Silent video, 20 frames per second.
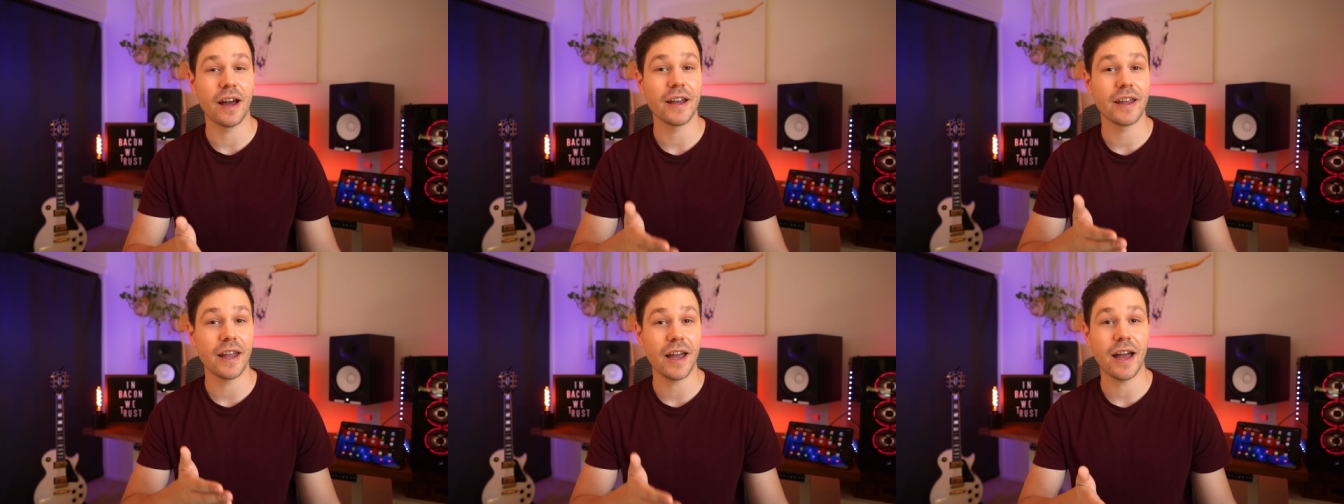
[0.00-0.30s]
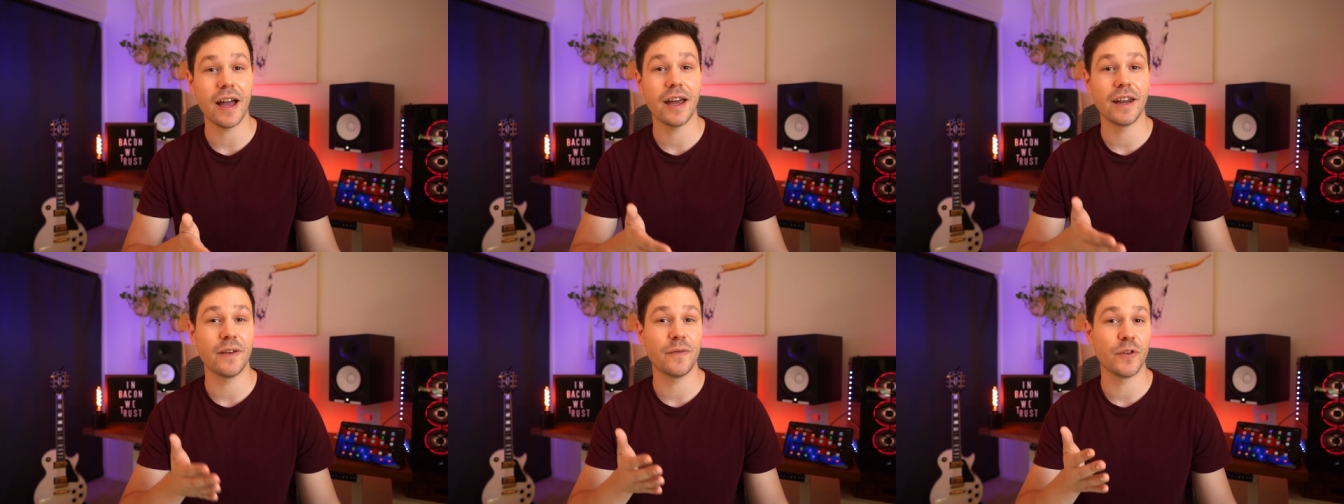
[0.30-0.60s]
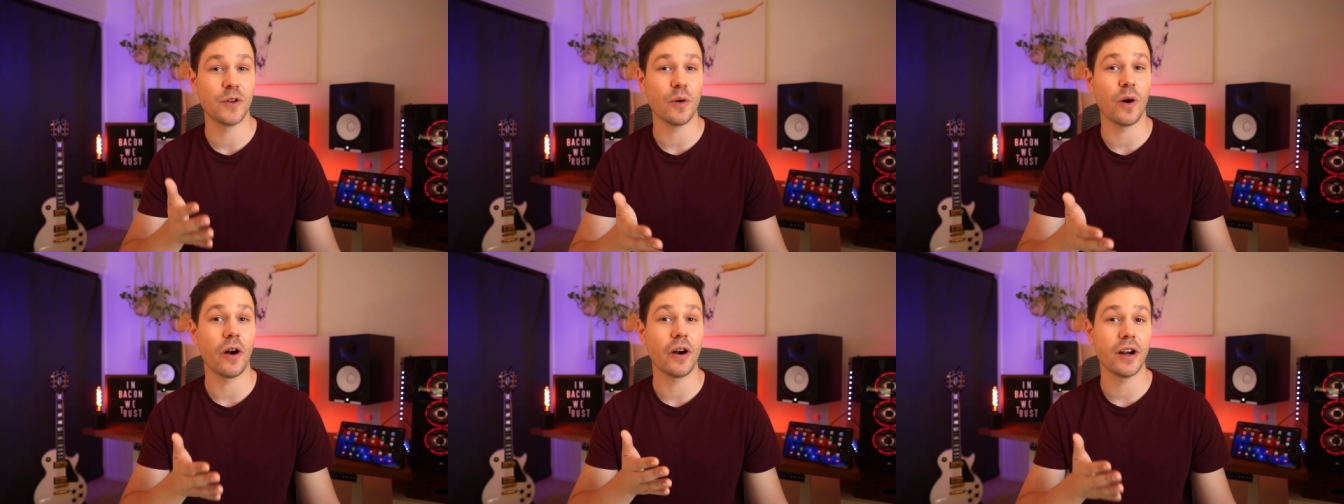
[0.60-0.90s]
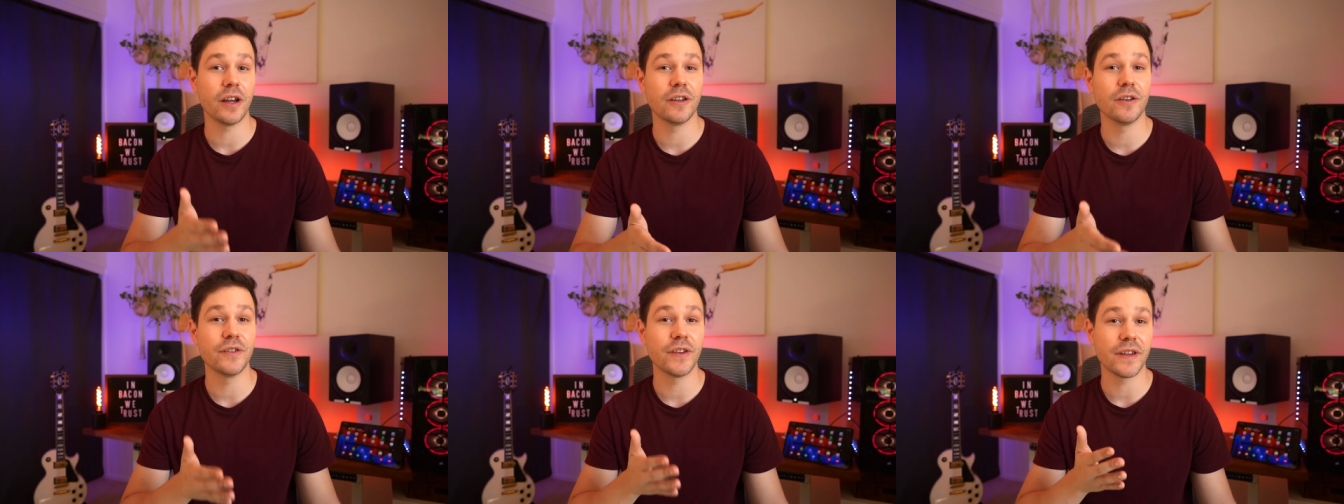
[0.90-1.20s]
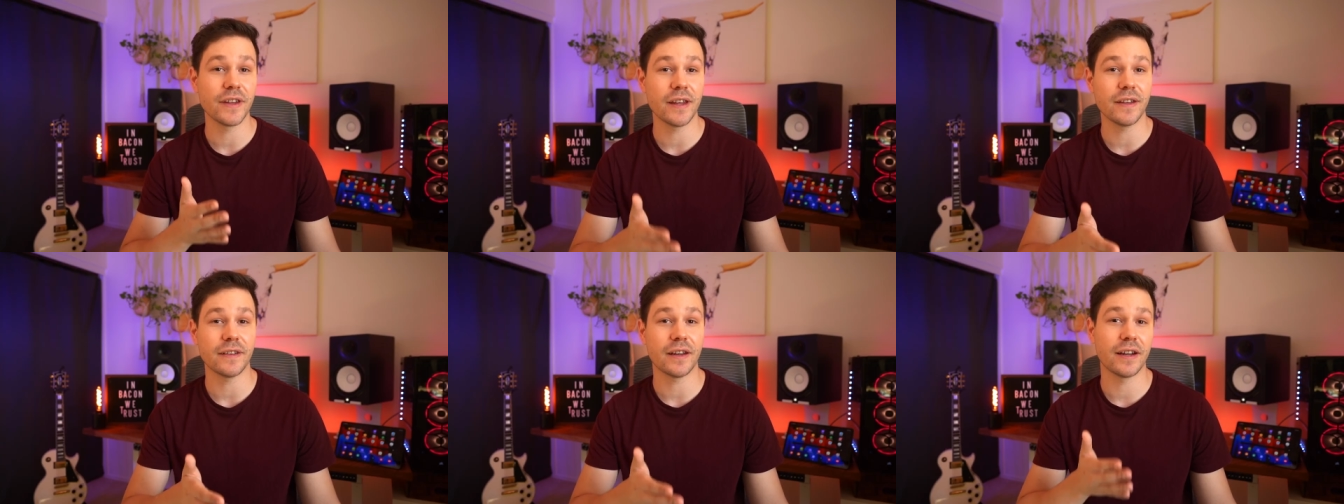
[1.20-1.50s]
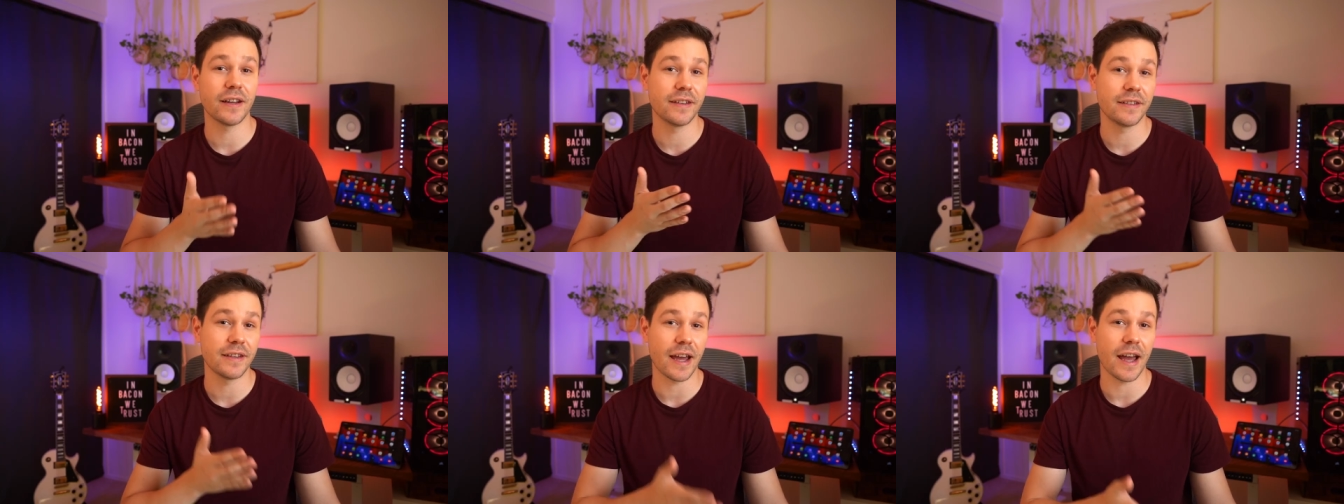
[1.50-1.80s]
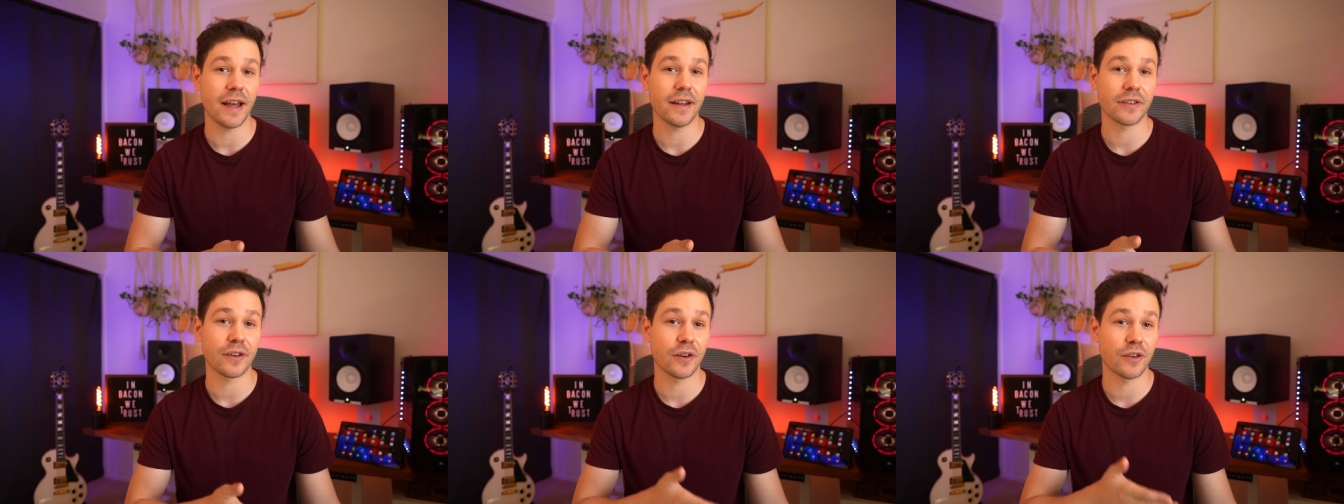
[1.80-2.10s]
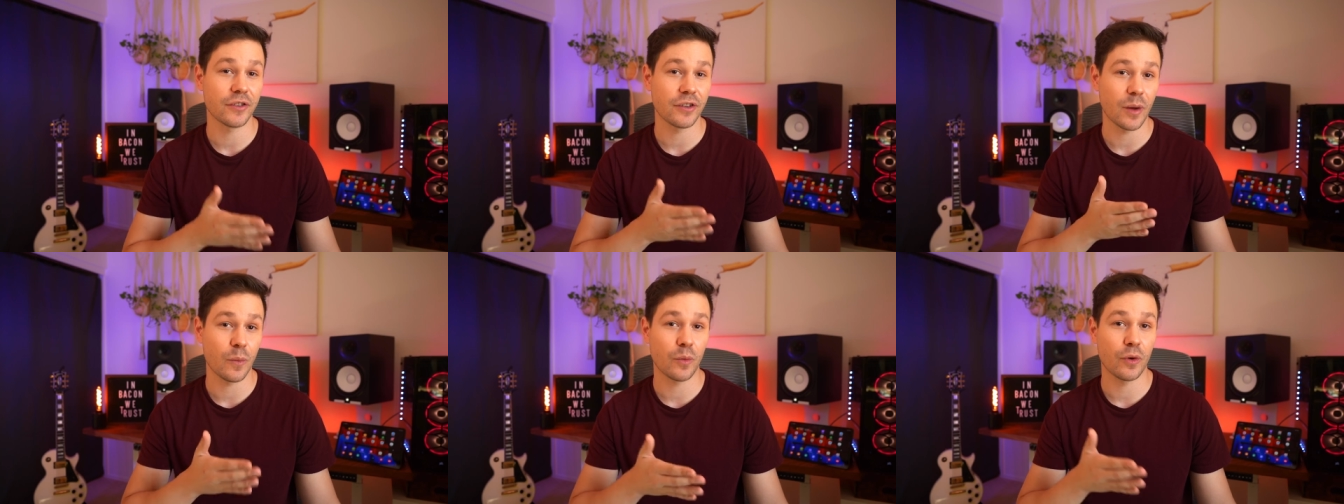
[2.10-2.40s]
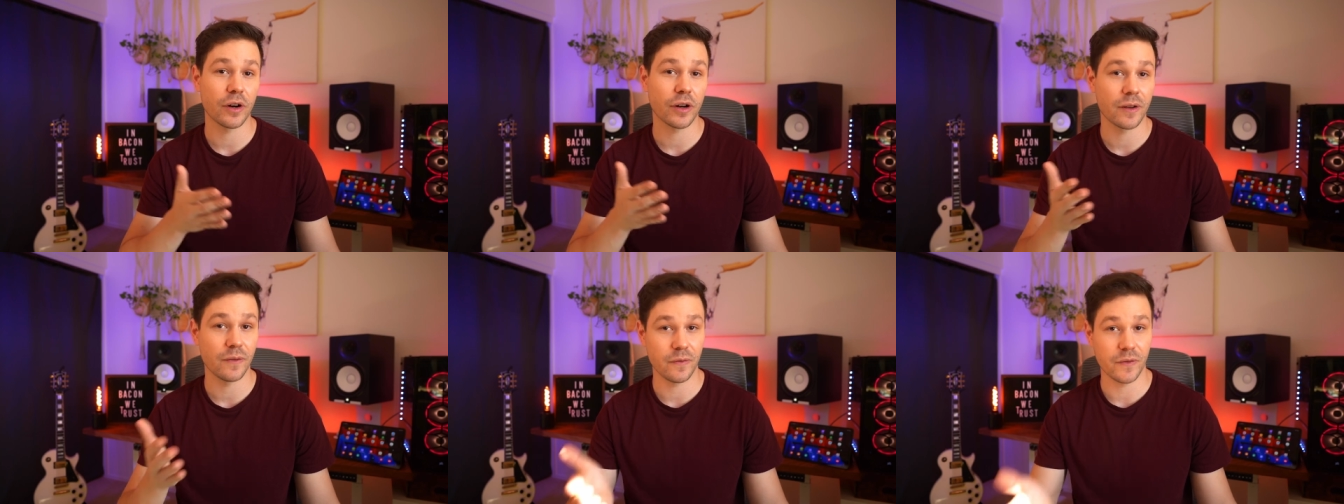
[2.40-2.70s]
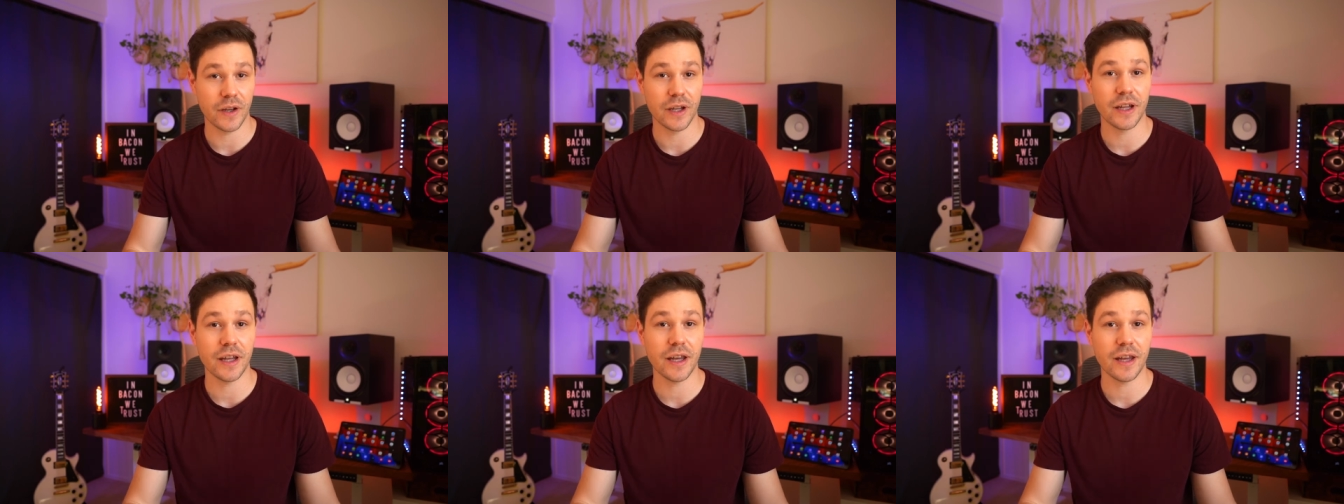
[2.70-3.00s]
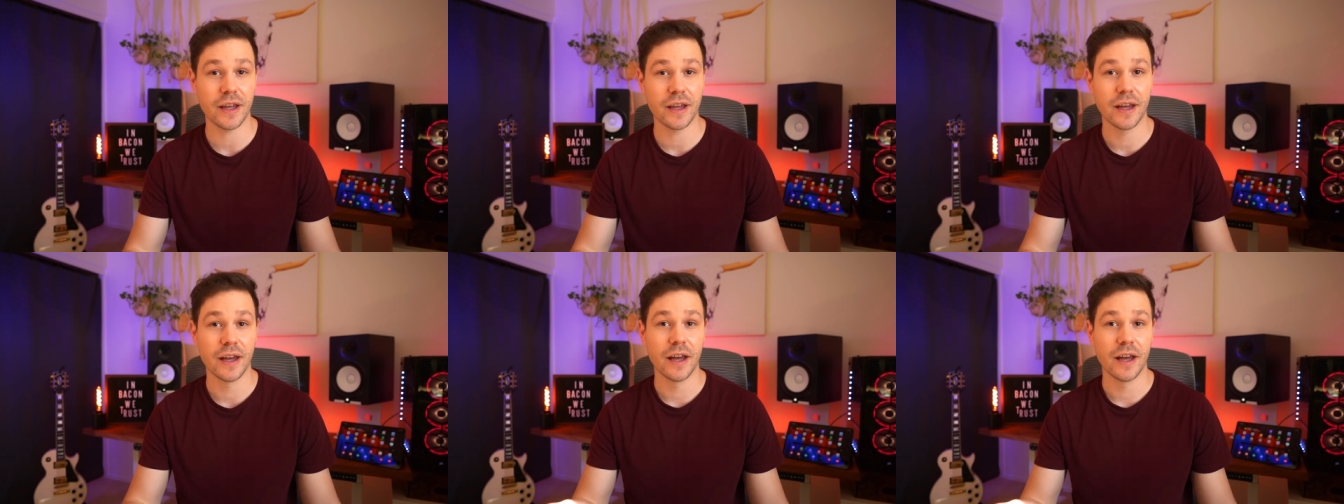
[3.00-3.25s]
Again, if you aren't using this on a desk or somewhere convenient,